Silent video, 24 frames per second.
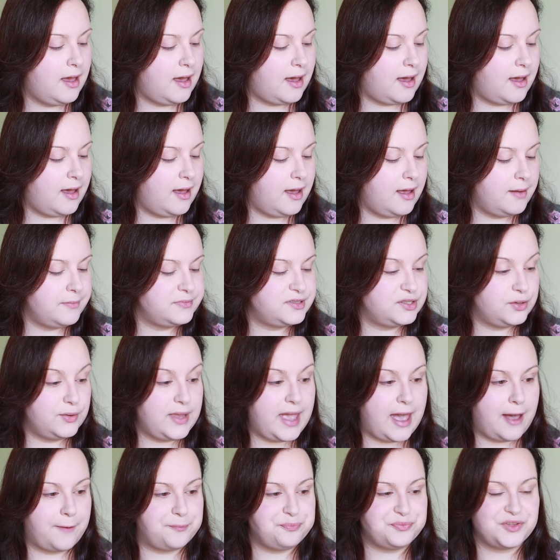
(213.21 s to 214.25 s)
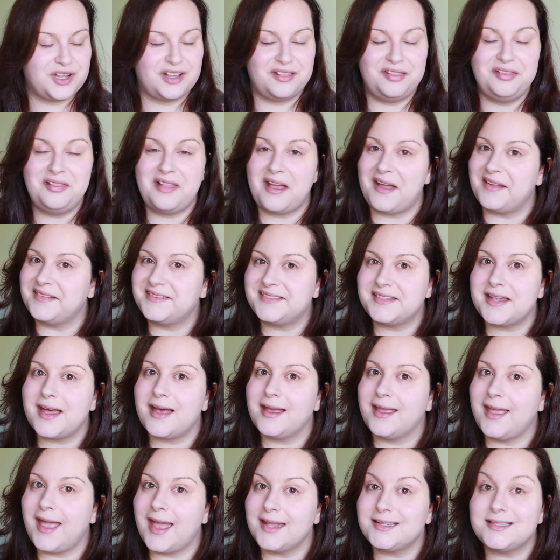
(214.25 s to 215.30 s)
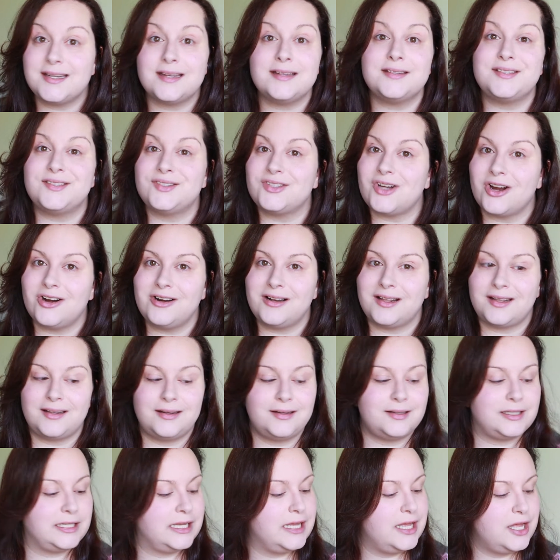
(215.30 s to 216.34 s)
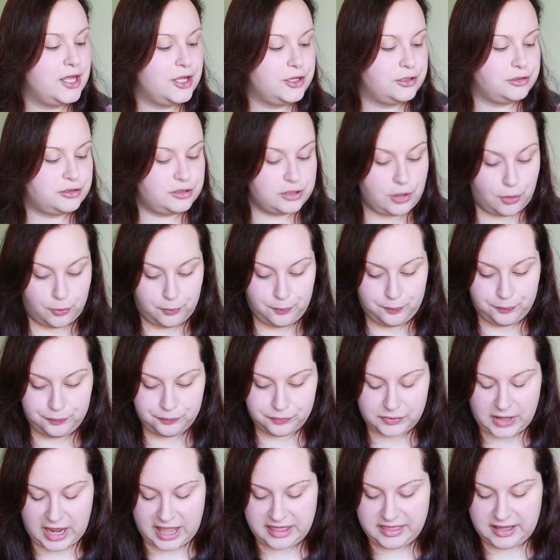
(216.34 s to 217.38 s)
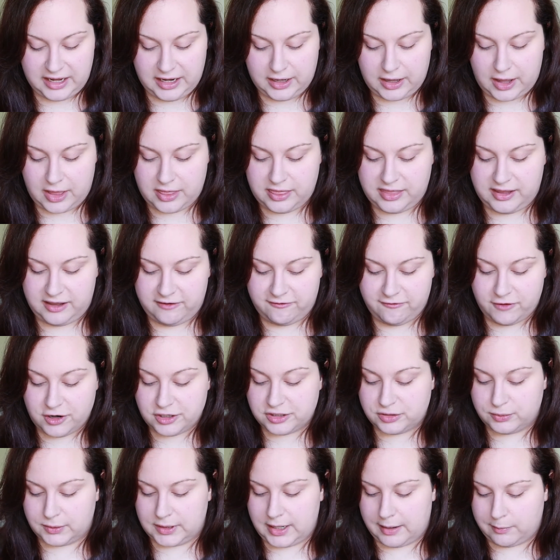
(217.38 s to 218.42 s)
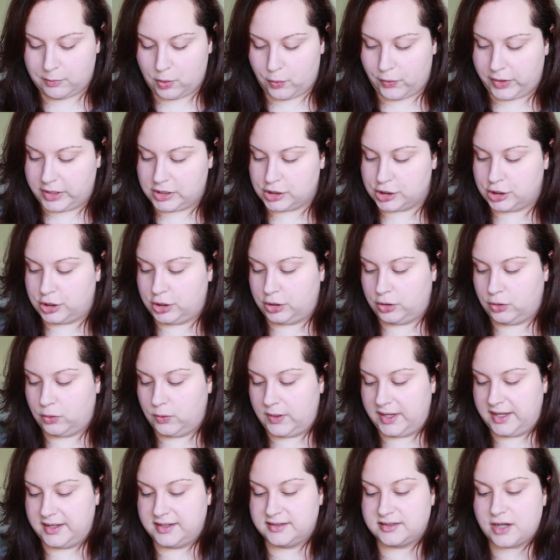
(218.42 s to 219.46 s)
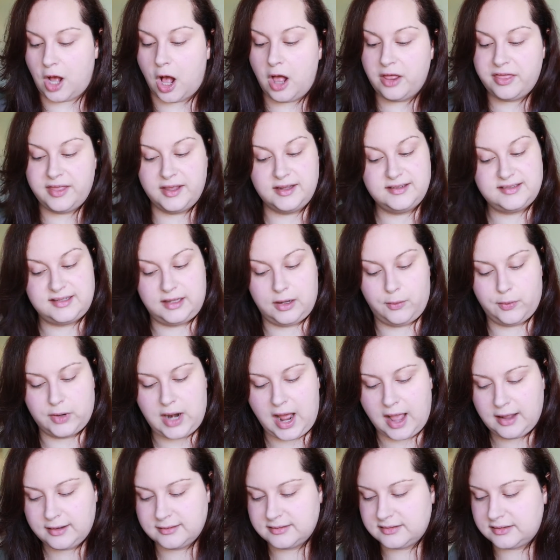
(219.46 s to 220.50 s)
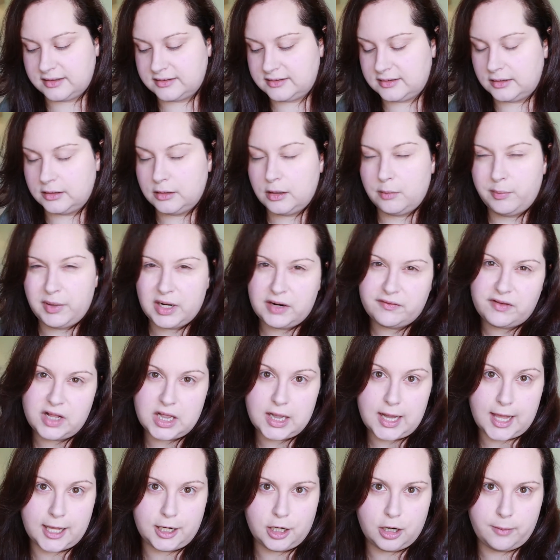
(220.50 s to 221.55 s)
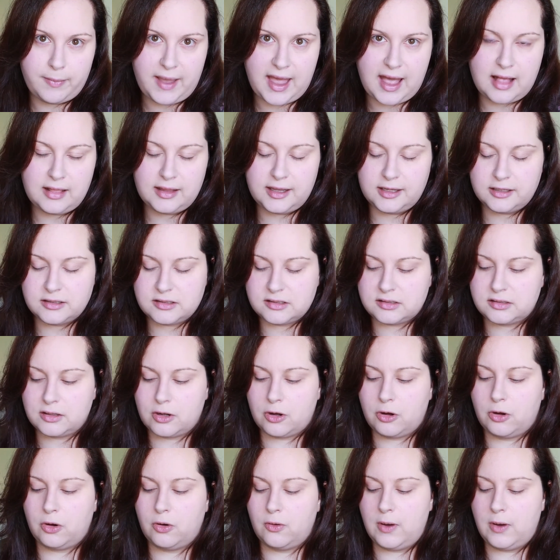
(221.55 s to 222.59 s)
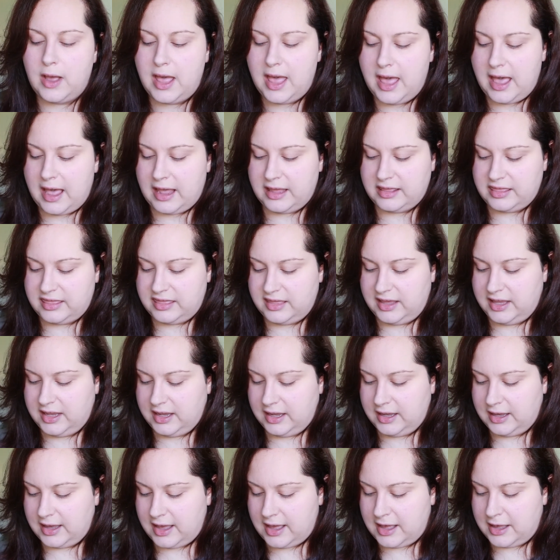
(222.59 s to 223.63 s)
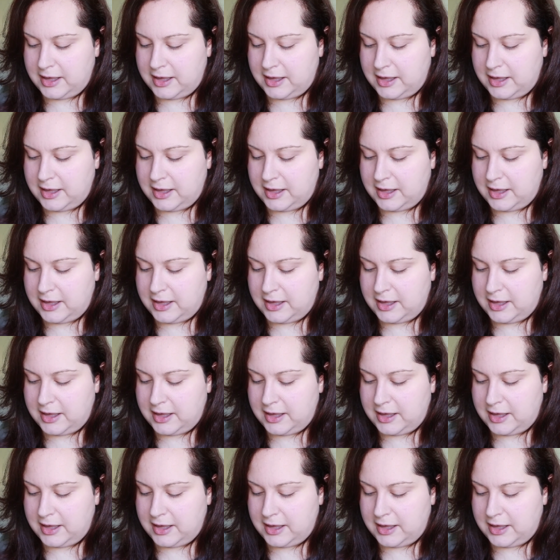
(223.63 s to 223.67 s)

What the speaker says: So yeah, let's get started. So I think the first one I'm going to do is All Things Equinox. It's a little bit of a lighter palette, so I think